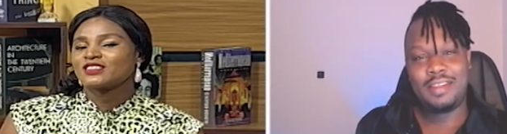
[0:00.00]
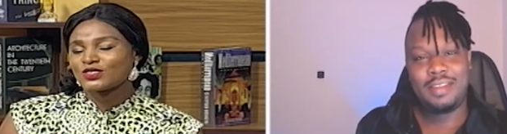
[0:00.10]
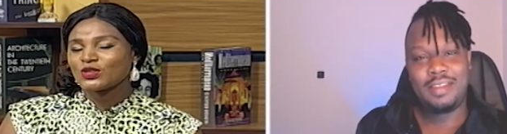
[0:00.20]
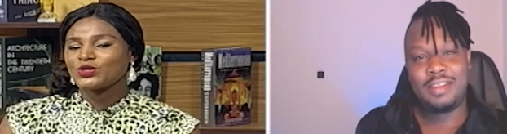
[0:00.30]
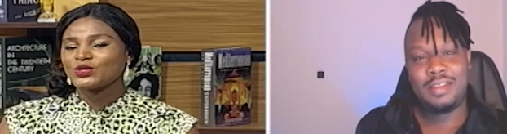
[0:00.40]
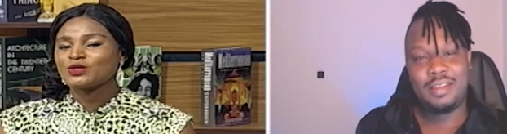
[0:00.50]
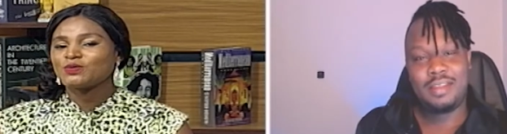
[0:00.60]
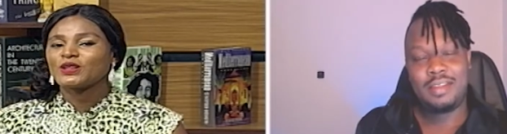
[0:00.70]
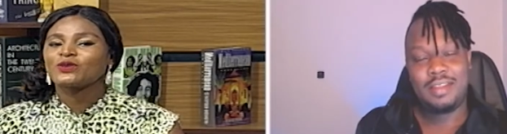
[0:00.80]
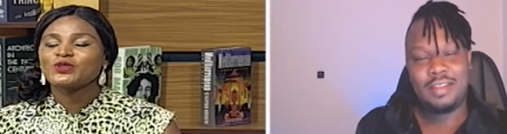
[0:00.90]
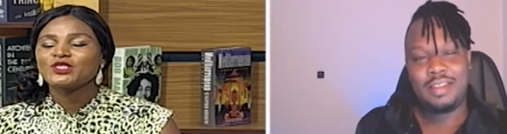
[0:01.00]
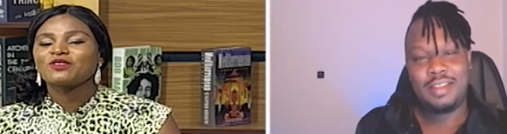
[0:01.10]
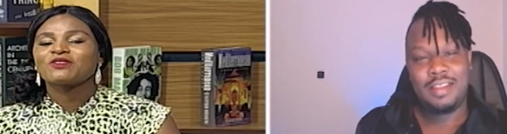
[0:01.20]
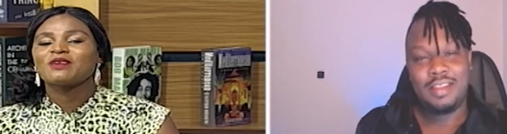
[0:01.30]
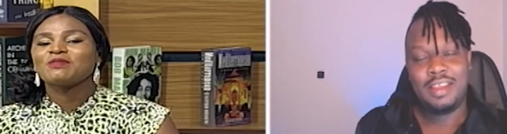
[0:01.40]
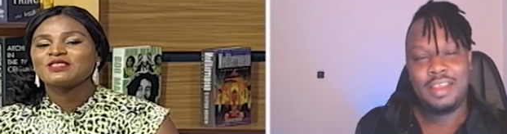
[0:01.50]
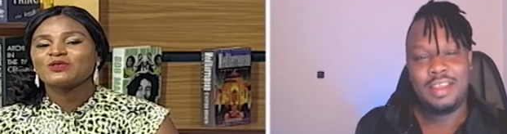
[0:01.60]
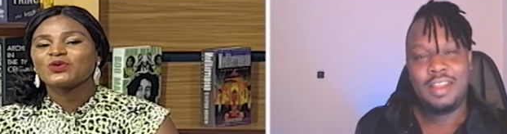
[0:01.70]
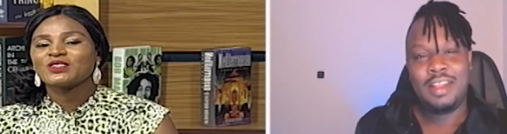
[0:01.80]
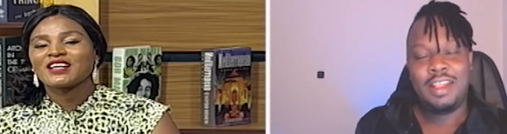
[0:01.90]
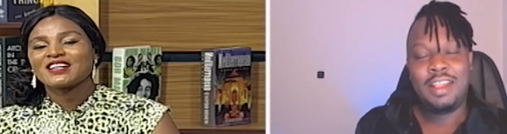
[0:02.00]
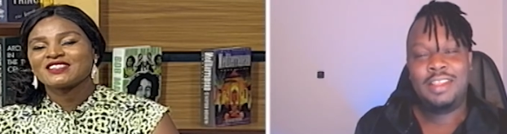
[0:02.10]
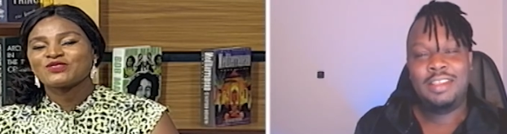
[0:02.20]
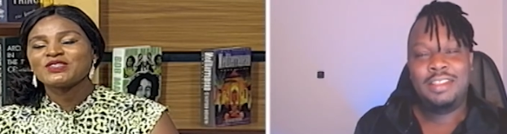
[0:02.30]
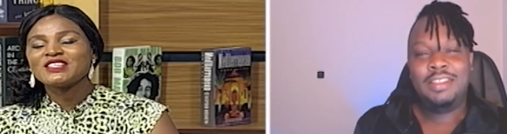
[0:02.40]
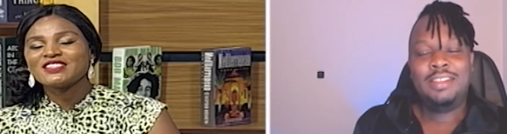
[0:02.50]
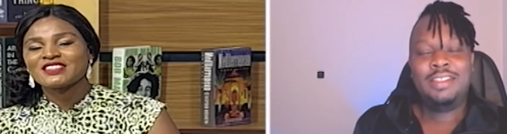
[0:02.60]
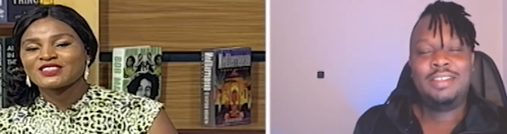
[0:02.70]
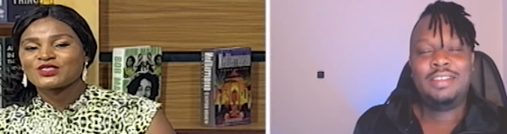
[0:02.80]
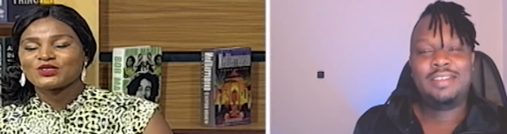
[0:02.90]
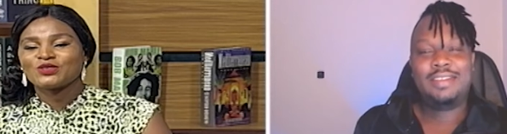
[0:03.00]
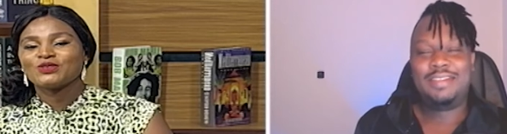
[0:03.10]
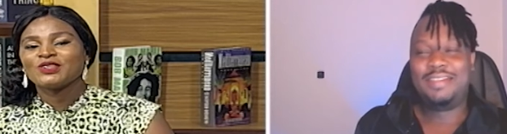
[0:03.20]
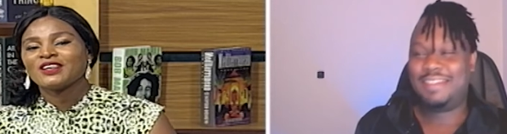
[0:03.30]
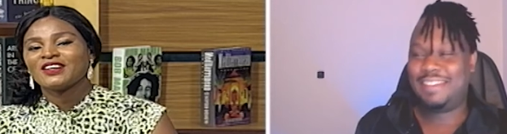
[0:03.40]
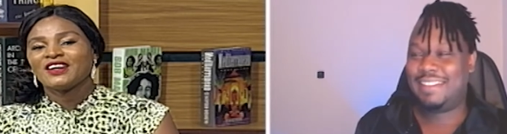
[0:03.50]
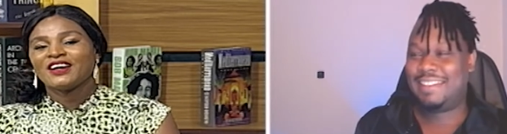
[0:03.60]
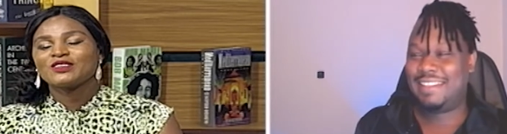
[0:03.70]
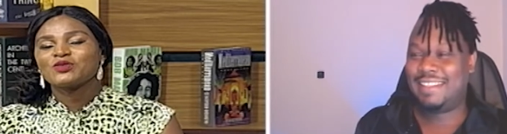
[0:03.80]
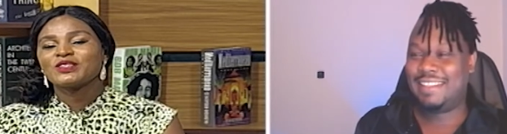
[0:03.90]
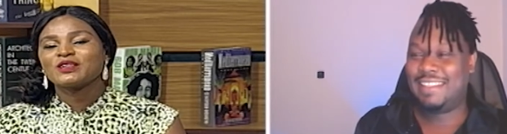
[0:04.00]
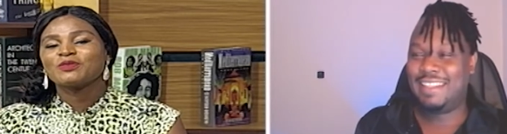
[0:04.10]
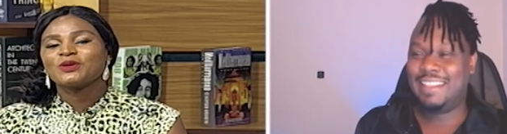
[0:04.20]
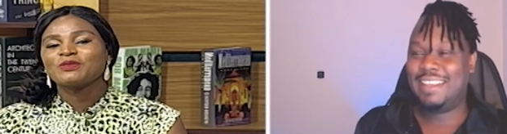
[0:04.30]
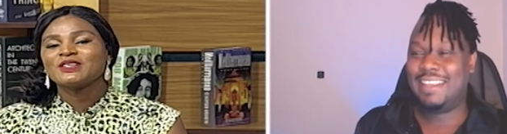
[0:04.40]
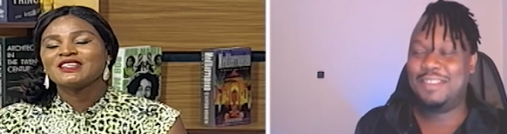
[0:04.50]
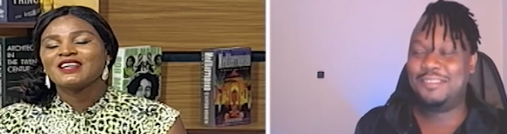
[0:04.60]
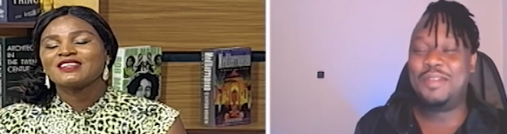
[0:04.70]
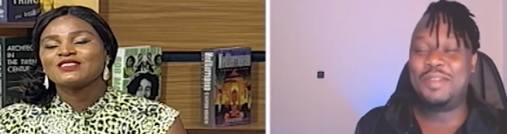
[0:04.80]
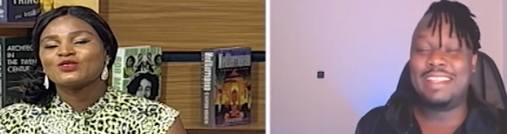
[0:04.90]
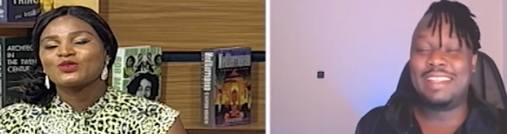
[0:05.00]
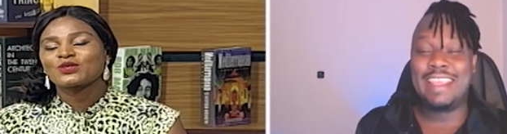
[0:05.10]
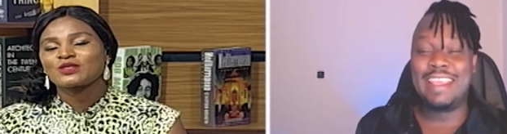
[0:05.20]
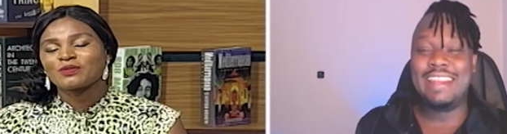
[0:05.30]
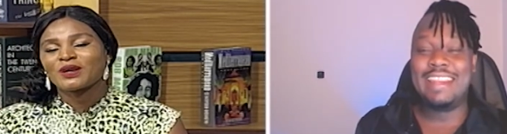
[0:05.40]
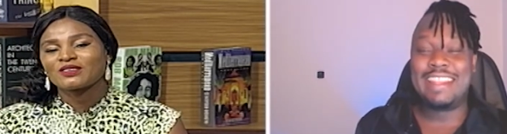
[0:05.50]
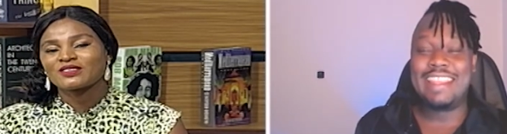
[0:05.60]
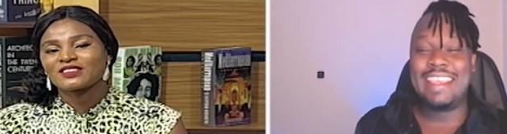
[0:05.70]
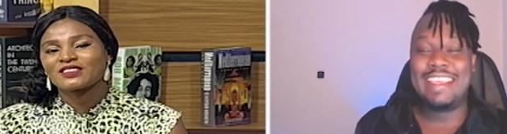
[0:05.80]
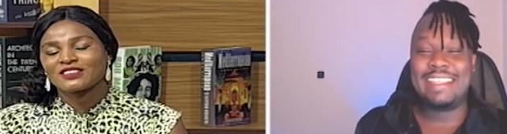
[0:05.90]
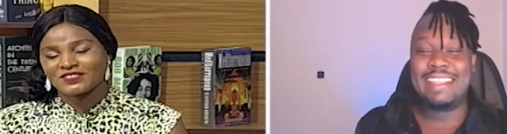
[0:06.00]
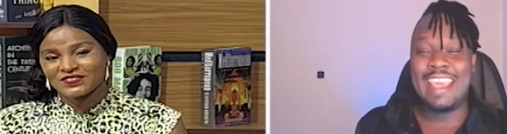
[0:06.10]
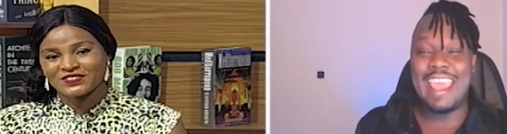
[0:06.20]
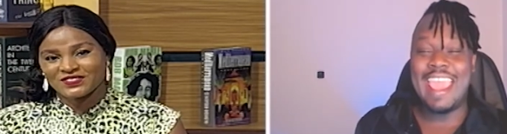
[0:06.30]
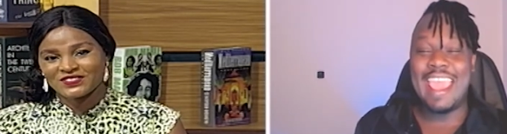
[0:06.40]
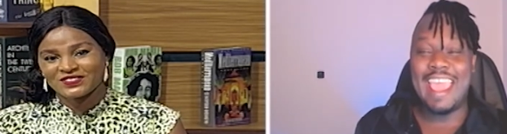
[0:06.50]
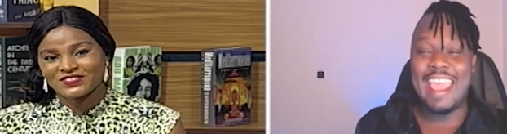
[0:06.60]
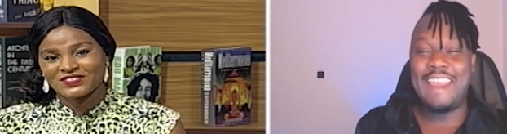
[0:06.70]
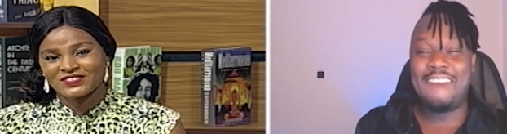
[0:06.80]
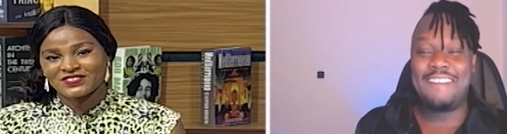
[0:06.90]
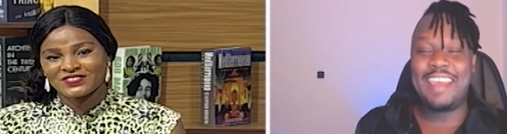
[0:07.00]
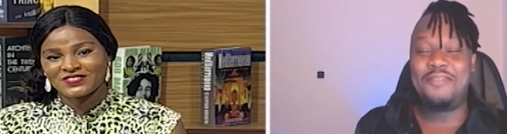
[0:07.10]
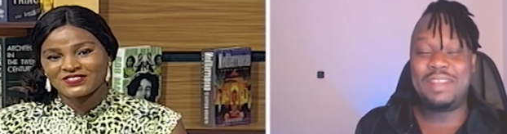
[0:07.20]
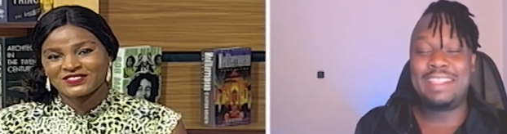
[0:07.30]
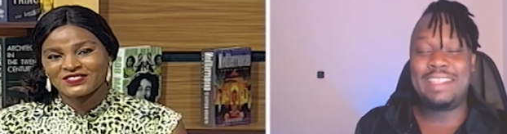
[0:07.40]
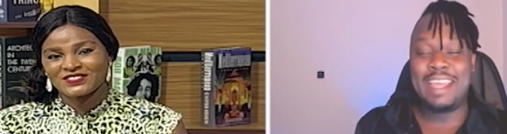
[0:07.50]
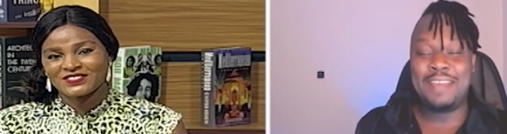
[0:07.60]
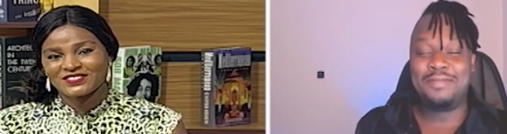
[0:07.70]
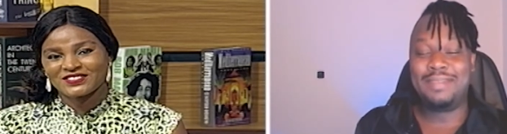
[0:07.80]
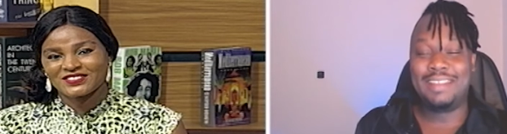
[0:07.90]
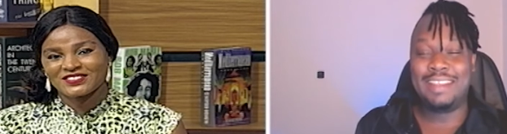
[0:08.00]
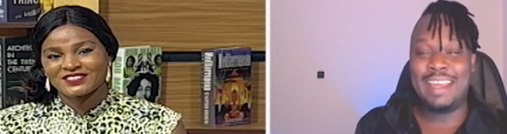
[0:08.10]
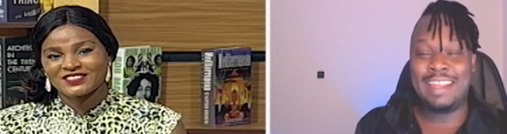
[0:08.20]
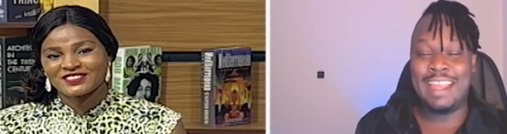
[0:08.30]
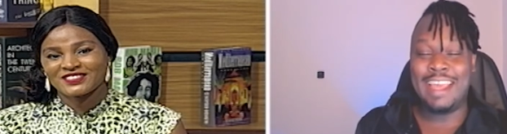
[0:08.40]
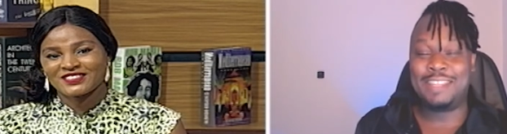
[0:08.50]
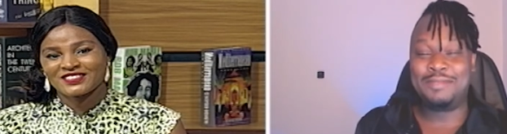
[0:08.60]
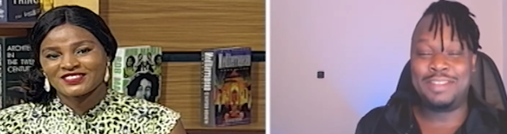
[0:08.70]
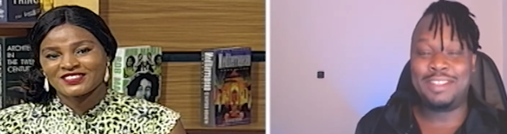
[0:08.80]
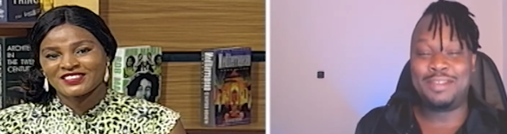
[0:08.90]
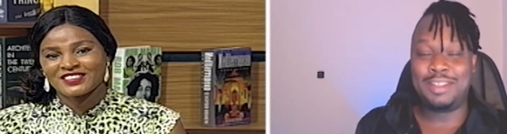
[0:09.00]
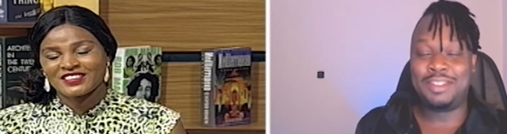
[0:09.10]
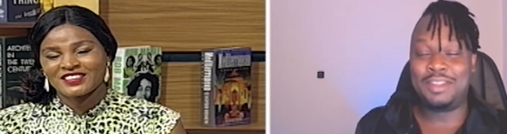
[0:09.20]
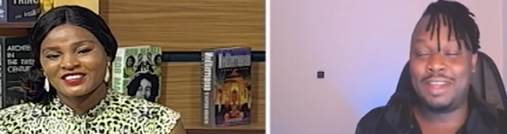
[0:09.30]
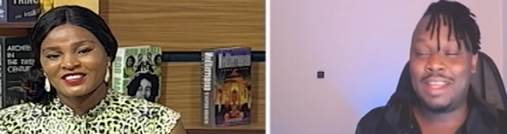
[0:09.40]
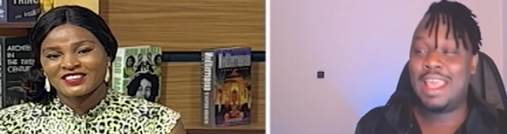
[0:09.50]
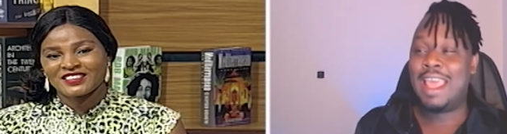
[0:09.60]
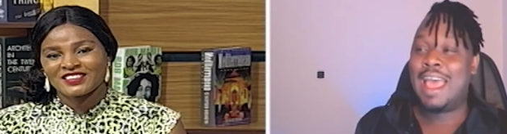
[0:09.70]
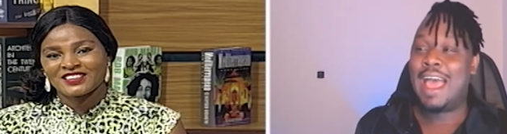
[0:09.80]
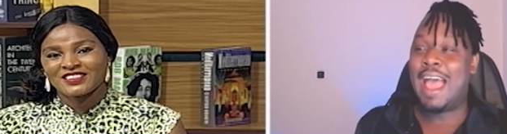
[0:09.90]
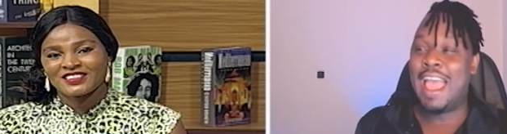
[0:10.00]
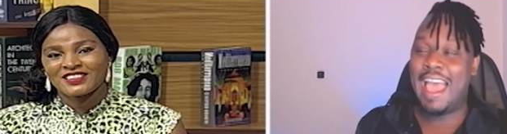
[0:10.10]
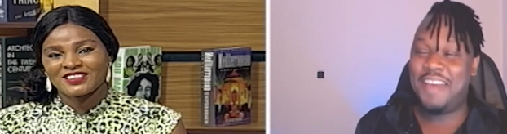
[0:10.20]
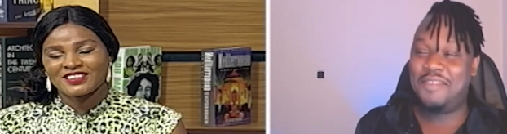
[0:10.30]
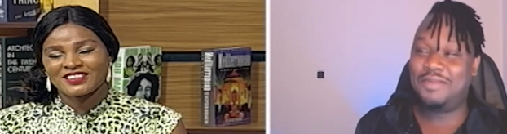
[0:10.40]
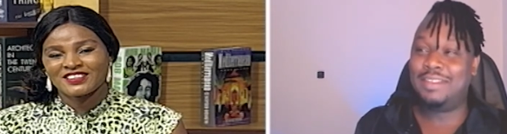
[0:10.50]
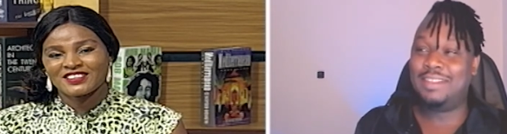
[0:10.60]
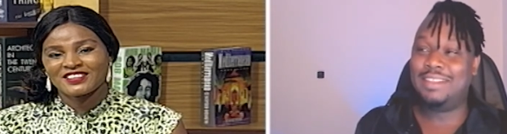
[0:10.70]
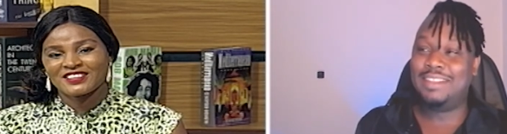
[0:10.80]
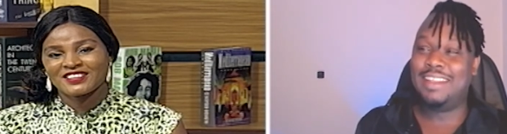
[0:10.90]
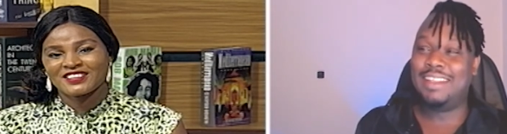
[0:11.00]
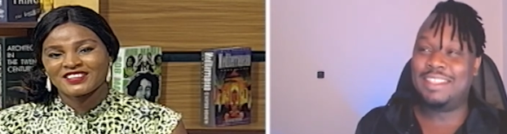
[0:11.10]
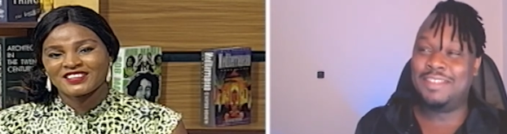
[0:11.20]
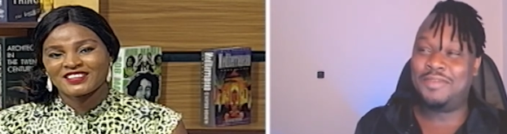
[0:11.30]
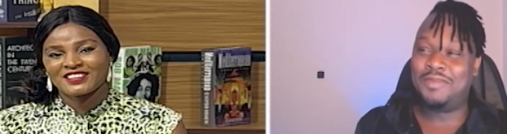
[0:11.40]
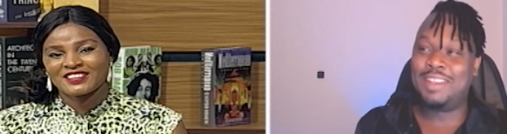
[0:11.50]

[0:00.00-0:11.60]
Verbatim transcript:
Speaker 1: so to speak. Which of them is the one that is really dear to you? Uh, the one that probably you know, uh, thing, talks about. The
Speaker 2: thing is, eh, every time they ask me this question, I have different